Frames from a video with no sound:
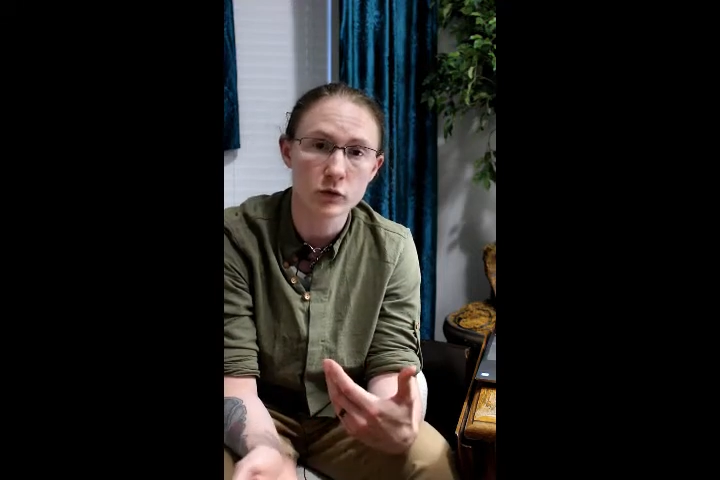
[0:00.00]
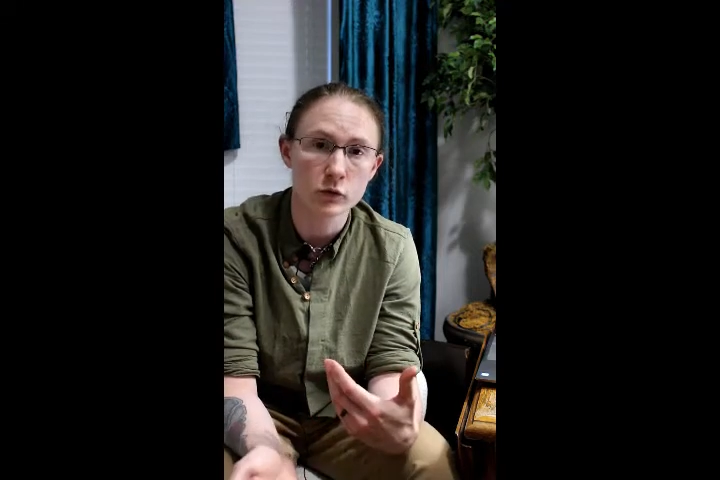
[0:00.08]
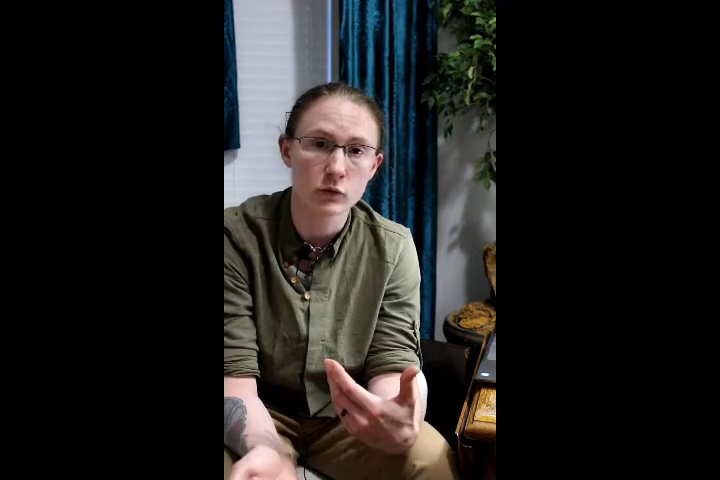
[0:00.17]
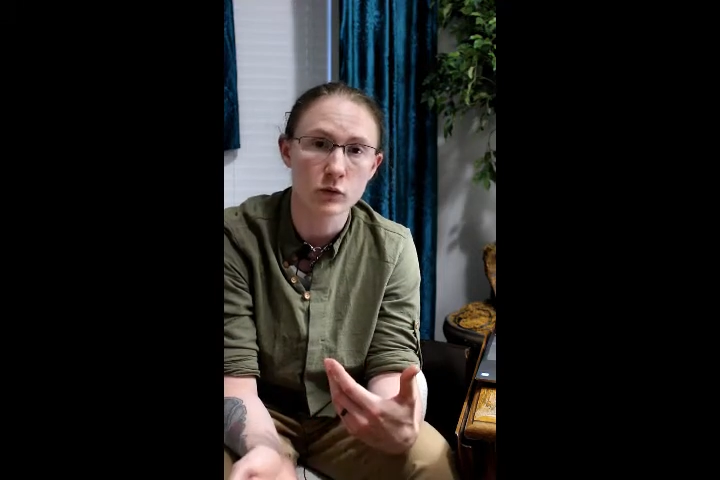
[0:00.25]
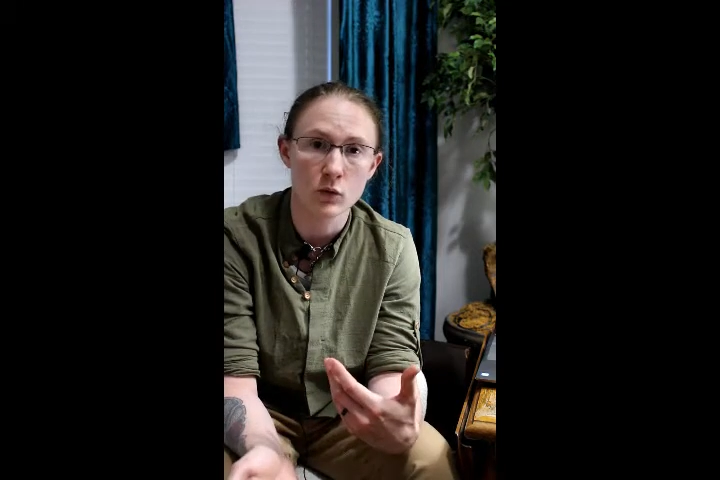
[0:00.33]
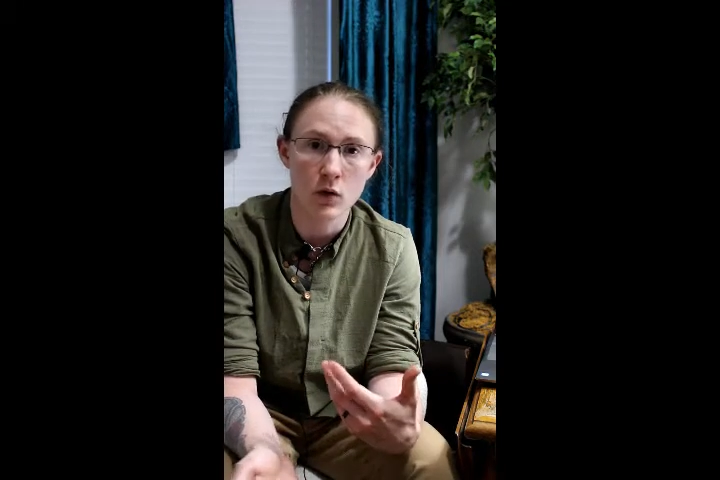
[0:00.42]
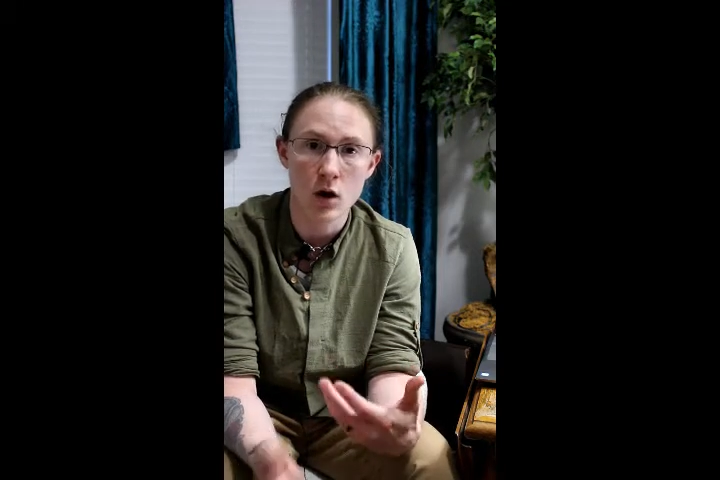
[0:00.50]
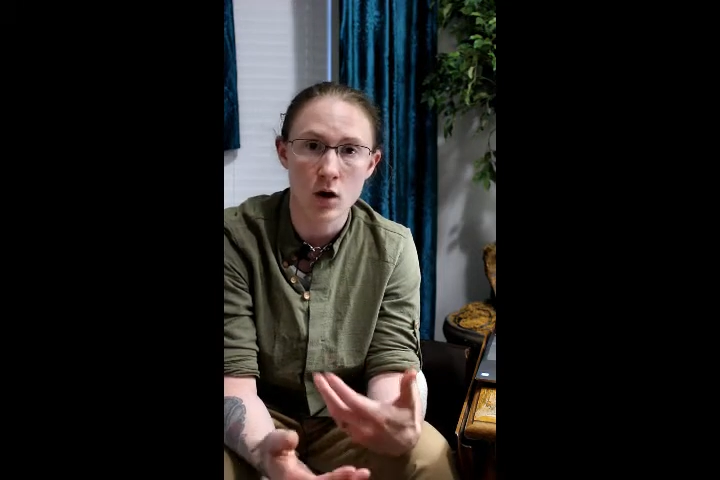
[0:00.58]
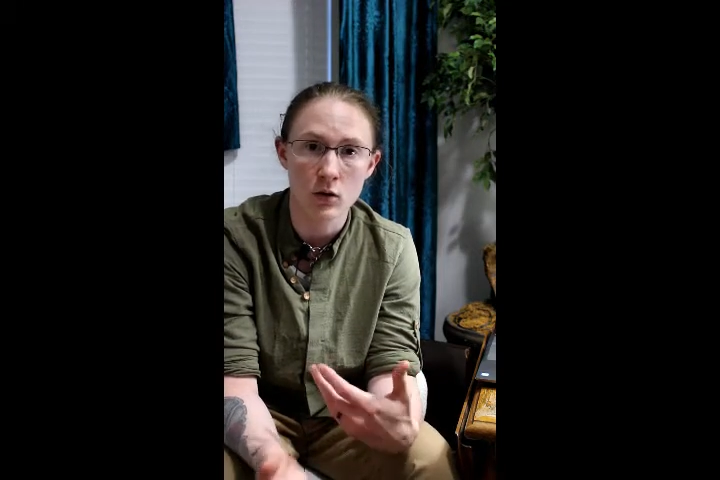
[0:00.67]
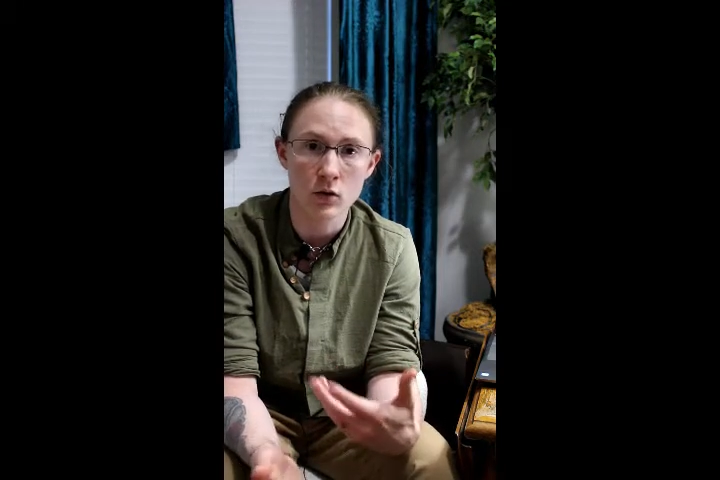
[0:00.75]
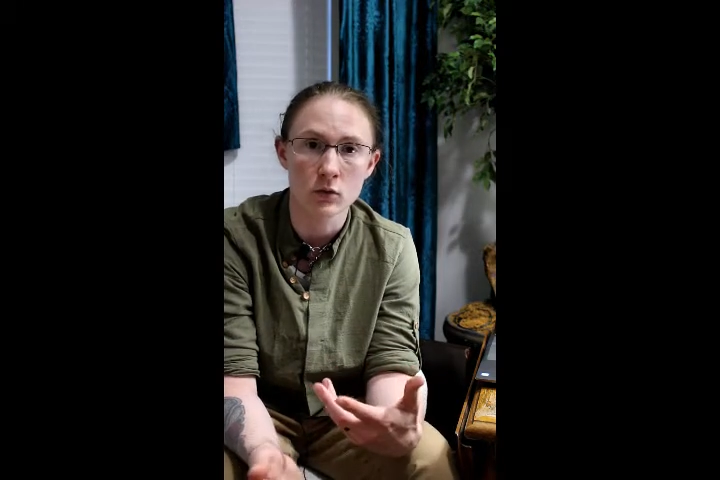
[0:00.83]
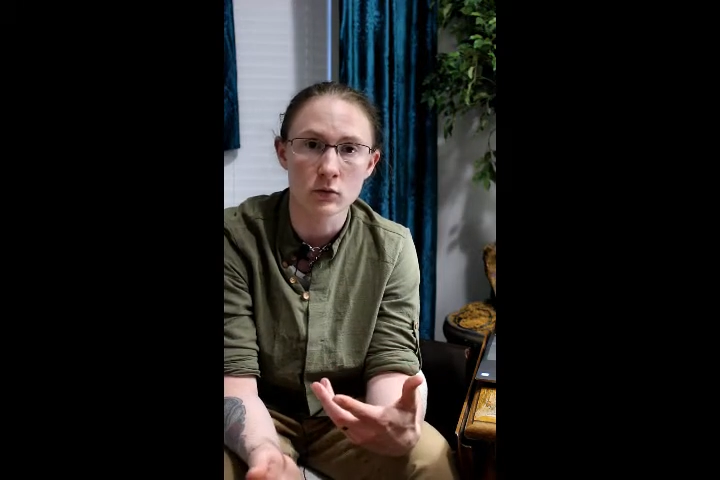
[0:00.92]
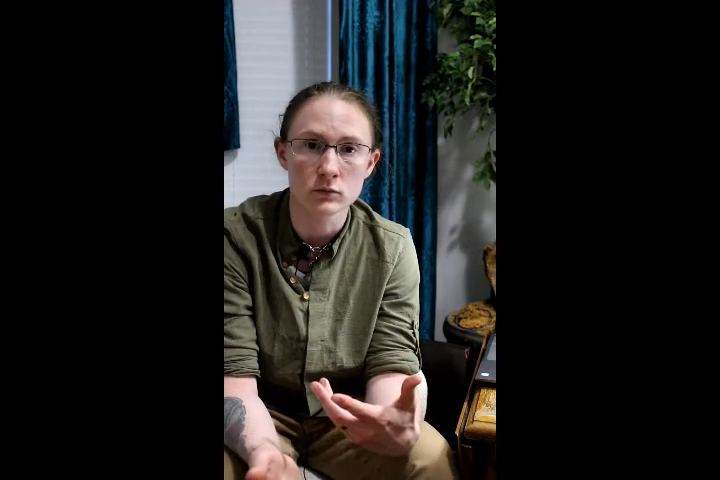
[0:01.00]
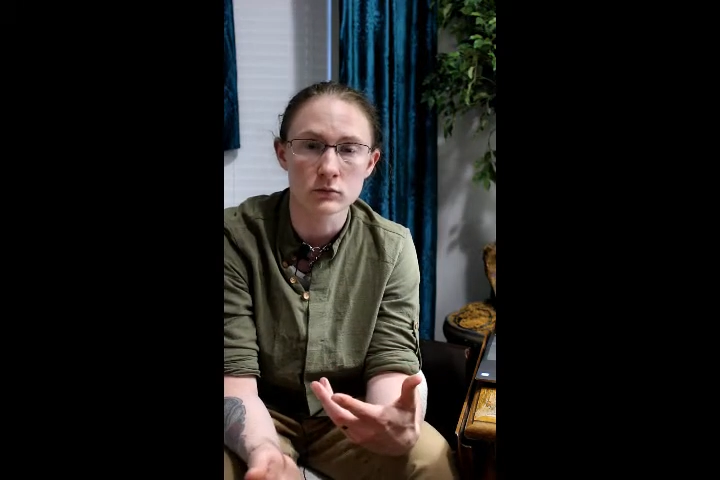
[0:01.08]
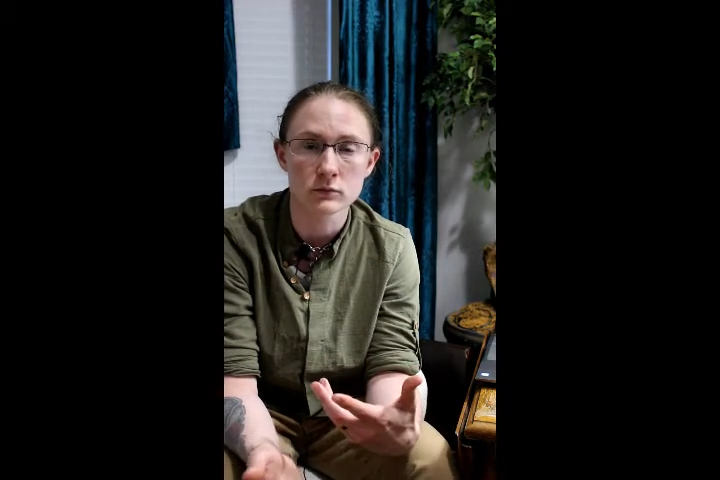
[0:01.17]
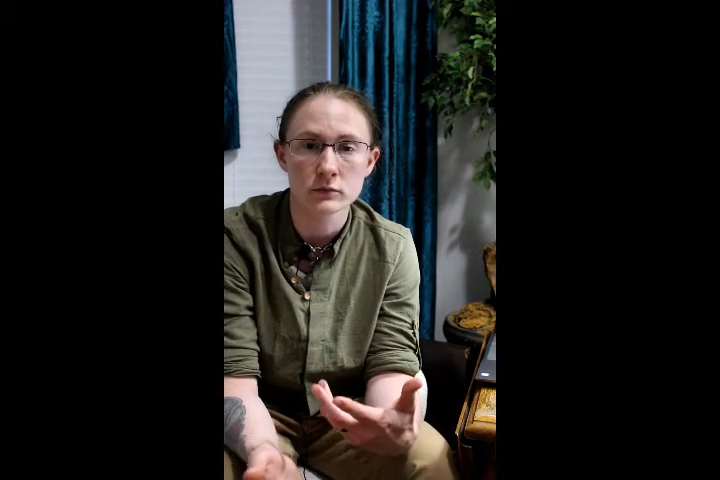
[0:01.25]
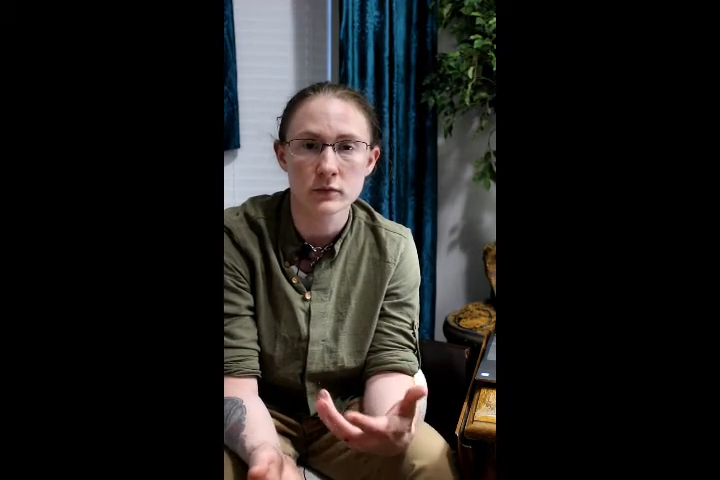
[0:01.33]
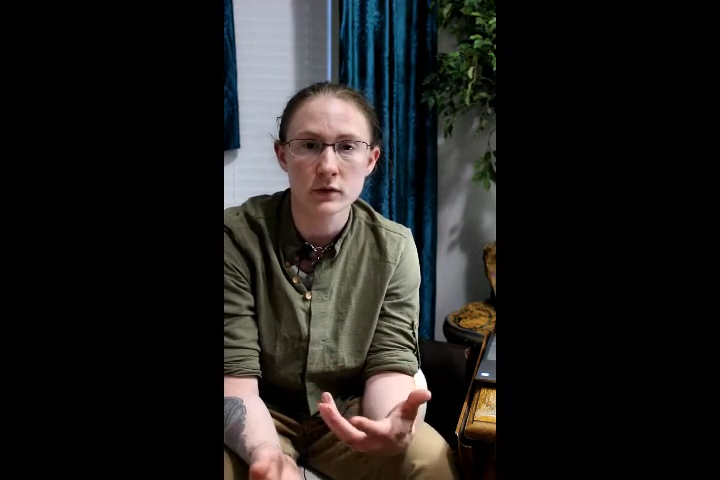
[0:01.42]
to our own